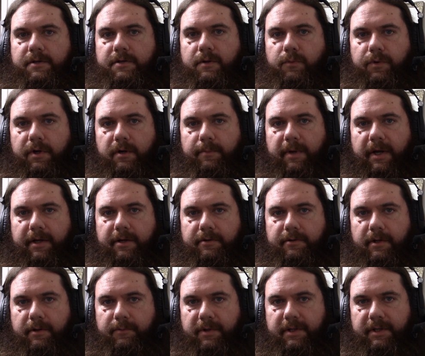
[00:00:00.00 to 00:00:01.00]
So where am I
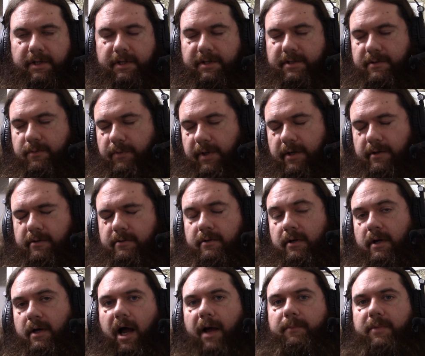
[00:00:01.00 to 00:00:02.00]
going with this? Well,
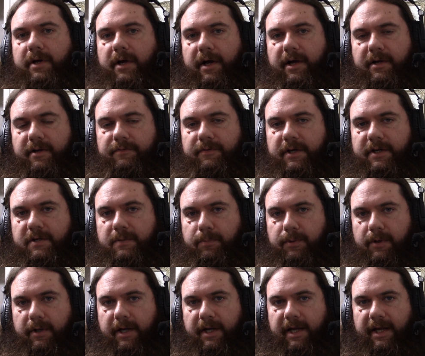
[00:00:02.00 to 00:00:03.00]
I'm kind of
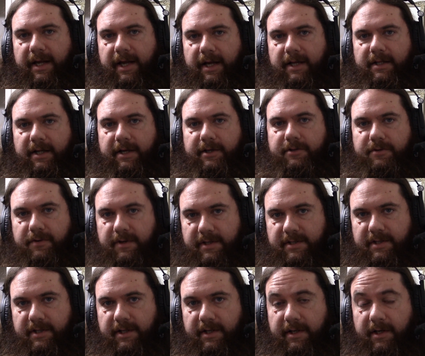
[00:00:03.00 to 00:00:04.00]
explaining
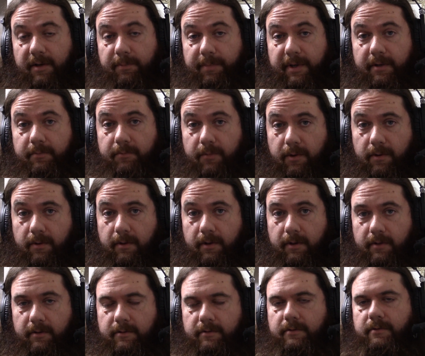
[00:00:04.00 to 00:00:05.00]
electricity a bit
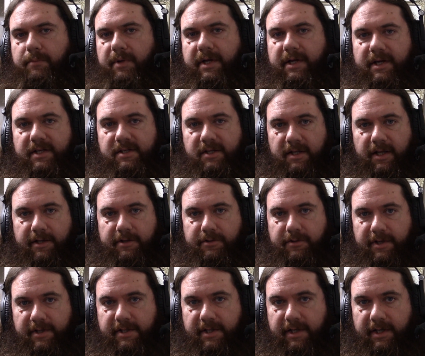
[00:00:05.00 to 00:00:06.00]
more because
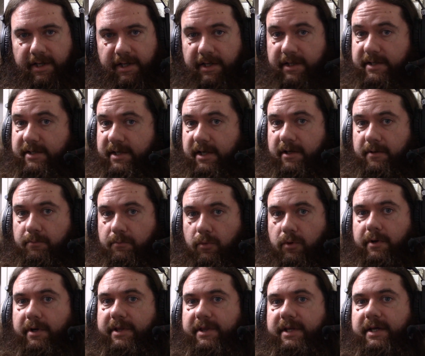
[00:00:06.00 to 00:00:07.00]
electricity is in
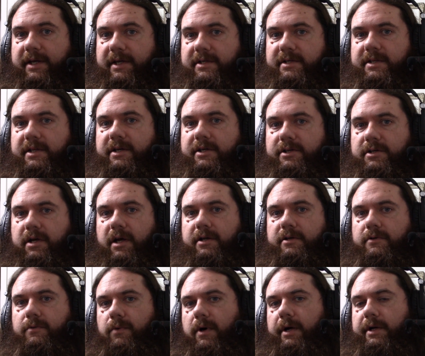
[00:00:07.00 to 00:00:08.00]
more things than
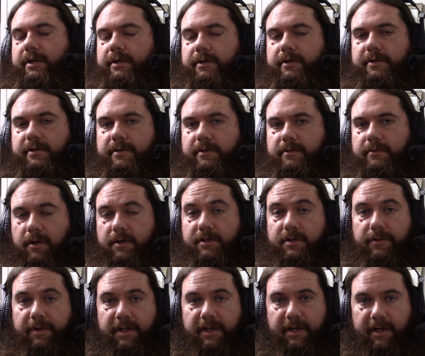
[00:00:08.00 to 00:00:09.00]
just wires.
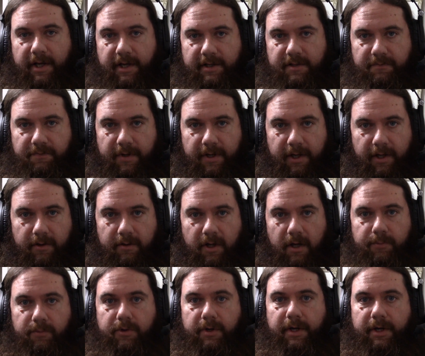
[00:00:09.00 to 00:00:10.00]
So in the next video,
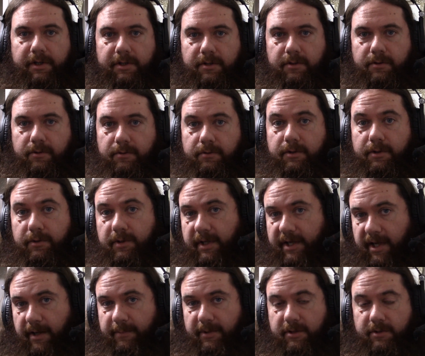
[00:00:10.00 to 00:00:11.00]
I'm going to do the
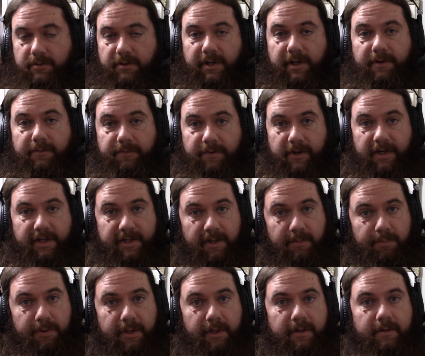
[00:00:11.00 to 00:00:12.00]
chemistry very
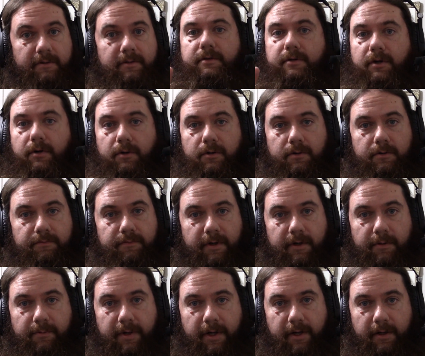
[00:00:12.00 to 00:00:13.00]
simply don't run
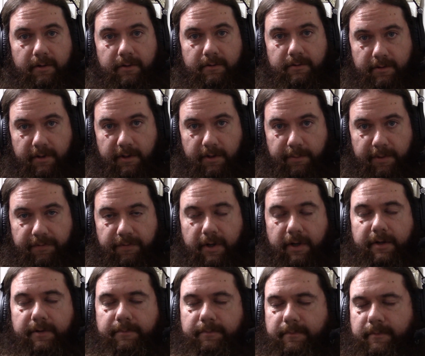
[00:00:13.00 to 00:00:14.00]
away. It'll be
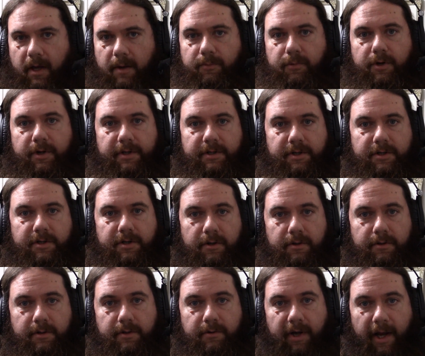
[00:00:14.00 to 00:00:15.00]
fine. I'm going to show
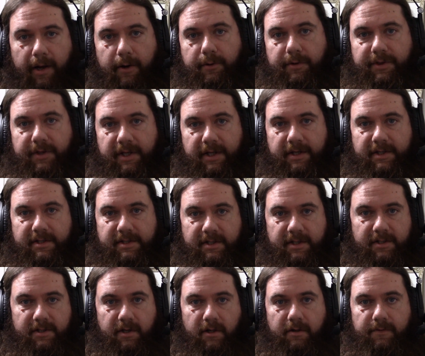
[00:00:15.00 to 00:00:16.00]
you how things
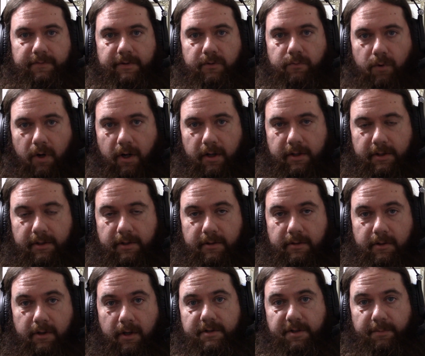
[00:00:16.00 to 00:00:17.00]
dissolve in water
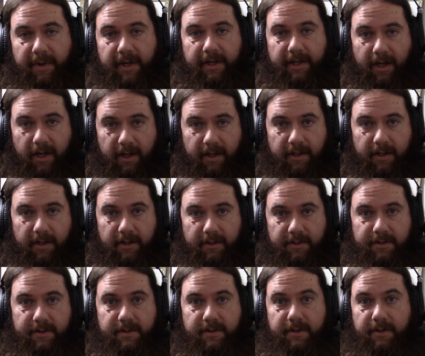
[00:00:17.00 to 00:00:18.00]
to make
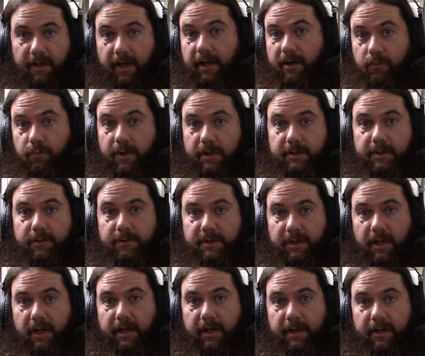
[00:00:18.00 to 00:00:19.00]
ions and what those
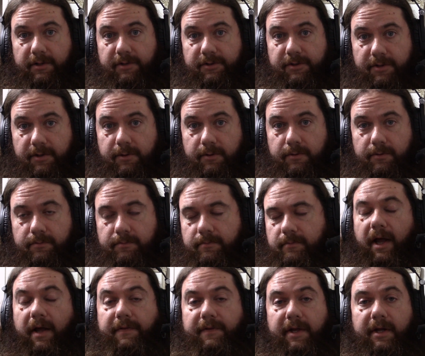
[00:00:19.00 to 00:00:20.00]
ions do.
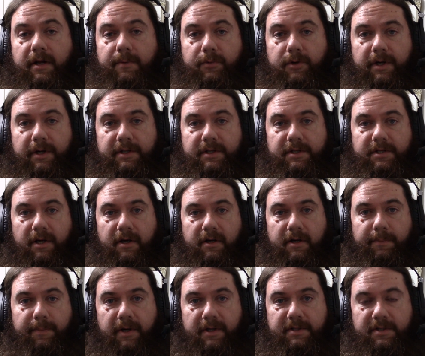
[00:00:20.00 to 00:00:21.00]
And then I'm going to talk
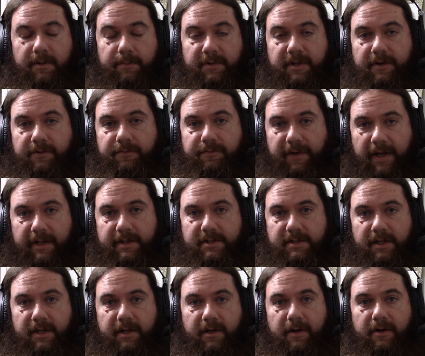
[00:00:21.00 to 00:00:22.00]
about something
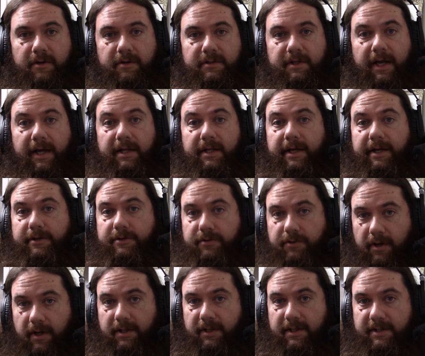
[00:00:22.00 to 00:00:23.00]
fancy called
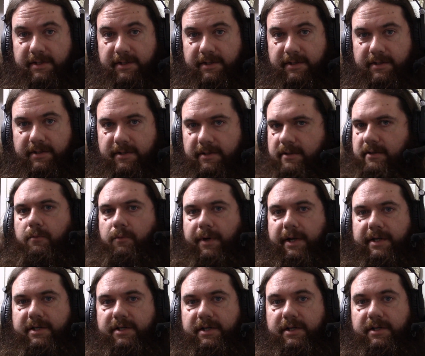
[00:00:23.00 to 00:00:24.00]
electrolysis,
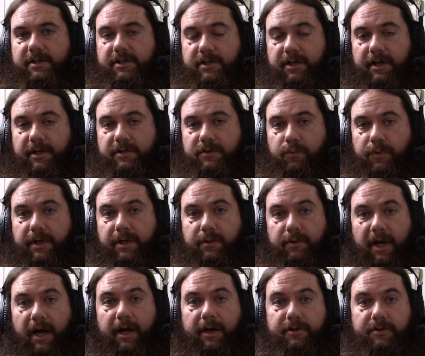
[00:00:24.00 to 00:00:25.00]
which is just when you
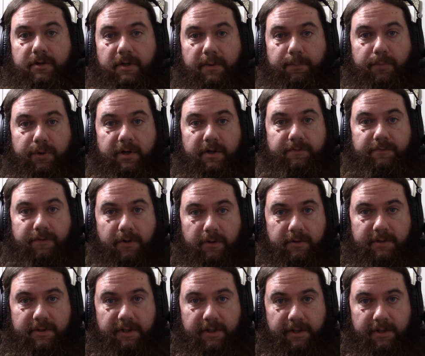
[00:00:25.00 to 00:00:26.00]
actually put a
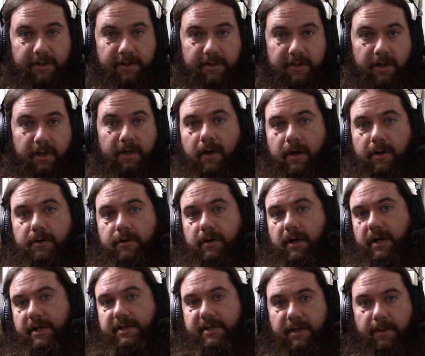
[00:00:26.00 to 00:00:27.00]
voltage
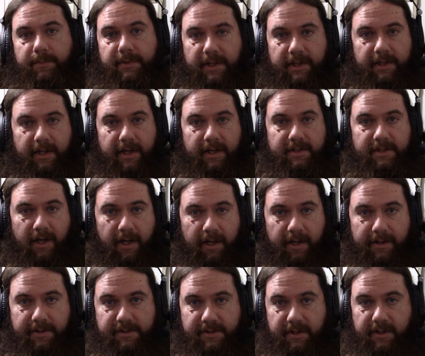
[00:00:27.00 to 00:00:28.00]
across something that has
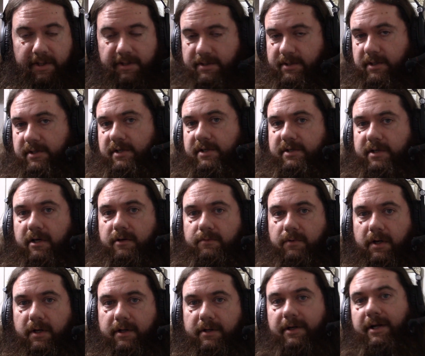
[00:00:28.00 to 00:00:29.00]
ions in it, such as salt
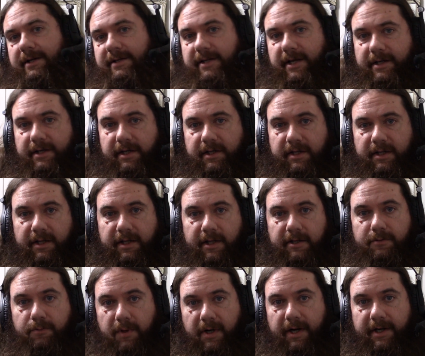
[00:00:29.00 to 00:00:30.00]
water. Technically,
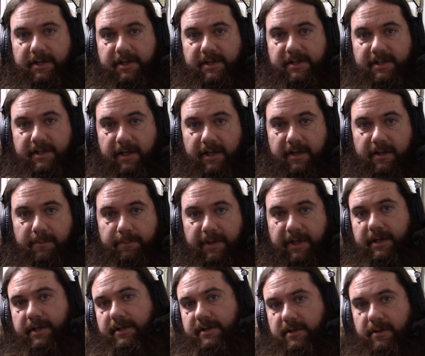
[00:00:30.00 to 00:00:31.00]
that's what I just did
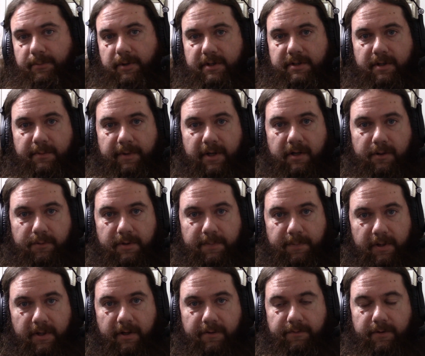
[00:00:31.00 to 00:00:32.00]
because the multimeter was
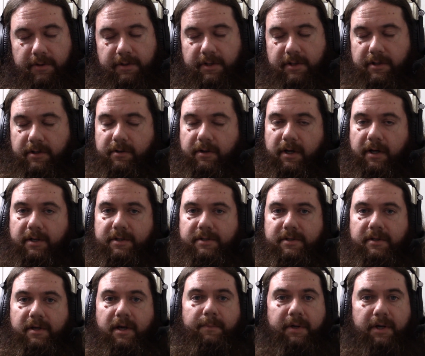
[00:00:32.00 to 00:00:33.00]
putting a voltage across,
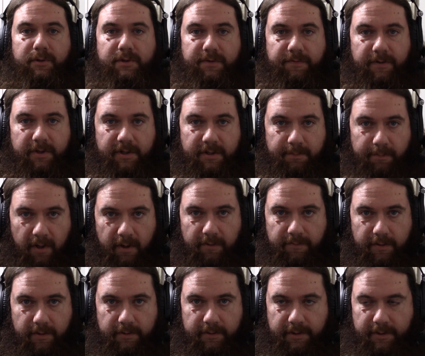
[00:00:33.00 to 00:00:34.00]
but it was a very small
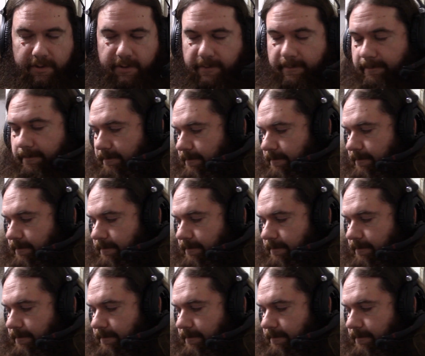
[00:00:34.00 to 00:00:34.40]
voltage.